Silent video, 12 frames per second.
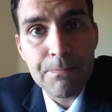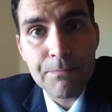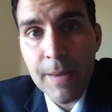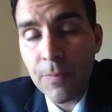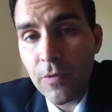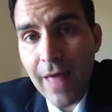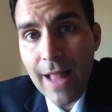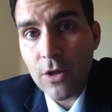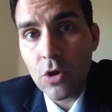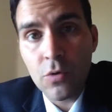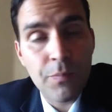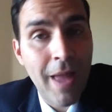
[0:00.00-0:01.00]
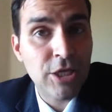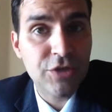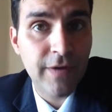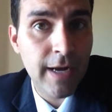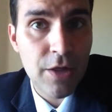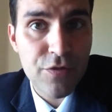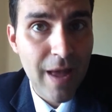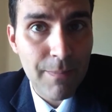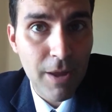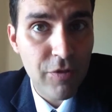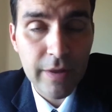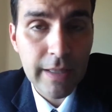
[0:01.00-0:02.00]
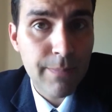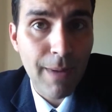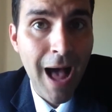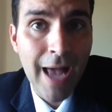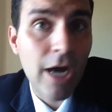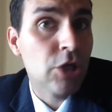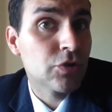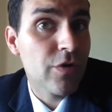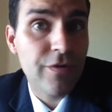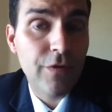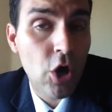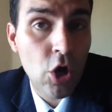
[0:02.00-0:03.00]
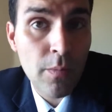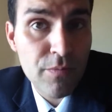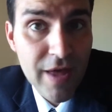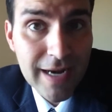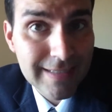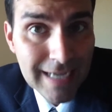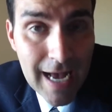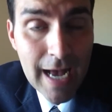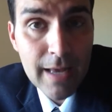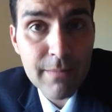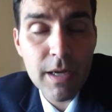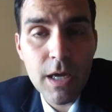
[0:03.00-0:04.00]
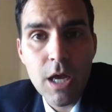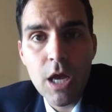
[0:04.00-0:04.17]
people that own hedge funds that basically buy hundreds of homes at a time,